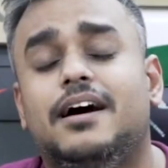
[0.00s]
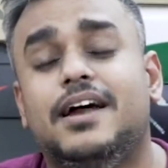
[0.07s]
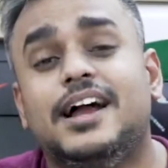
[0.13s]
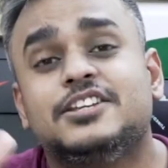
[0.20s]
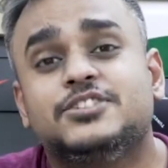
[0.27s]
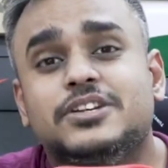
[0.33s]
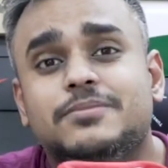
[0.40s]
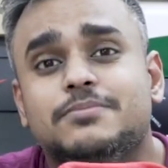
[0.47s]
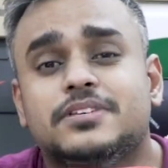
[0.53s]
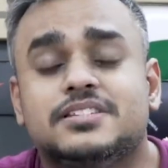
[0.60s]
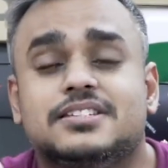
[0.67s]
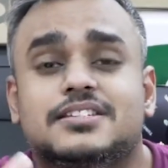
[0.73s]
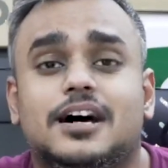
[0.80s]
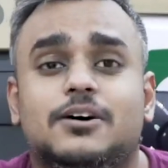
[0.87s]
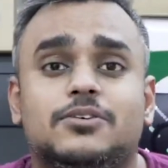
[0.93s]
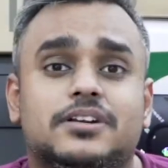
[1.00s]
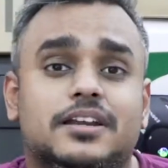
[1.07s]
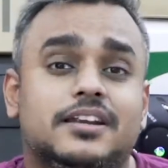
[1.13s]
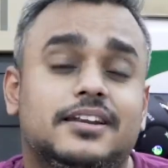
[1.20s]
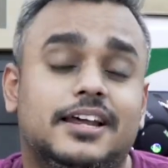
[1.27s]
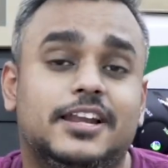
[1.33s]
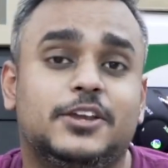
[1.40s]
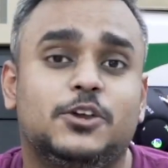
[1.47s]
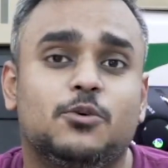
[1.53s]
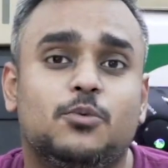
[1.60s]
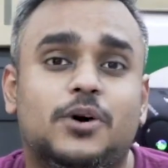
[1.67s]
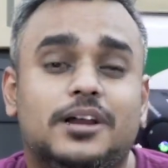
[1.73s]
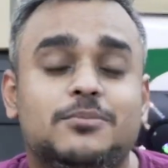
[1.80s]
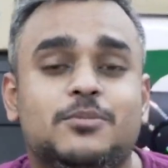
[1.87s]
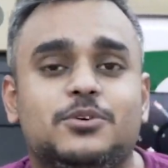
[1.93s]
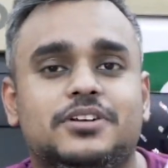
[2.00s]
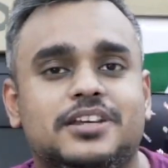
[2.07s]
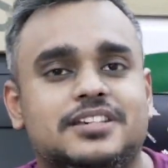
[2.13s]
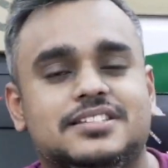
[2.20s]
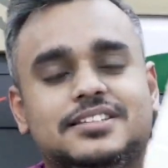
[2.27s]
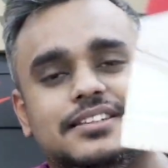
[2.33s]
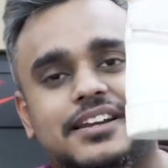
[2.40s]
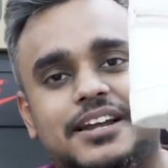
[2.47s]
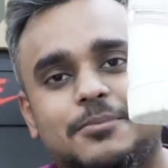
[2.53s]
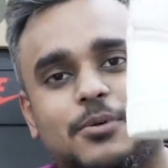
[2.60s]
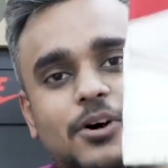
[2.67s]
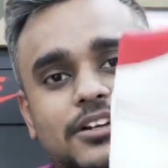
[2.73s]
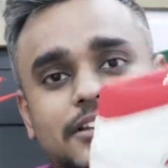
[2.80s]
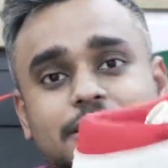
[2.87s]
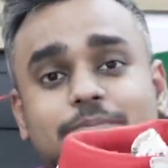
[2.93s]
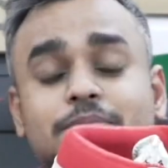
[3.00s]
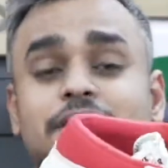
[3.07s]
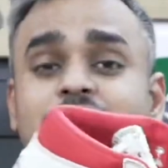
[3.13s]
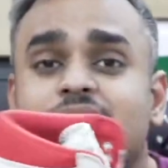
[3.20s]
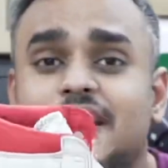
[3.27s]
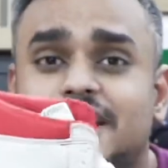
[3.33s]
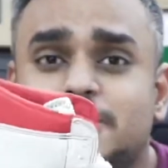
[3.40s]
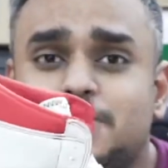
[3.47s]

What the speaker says: actually missed out in telling you one more reason that I bought them is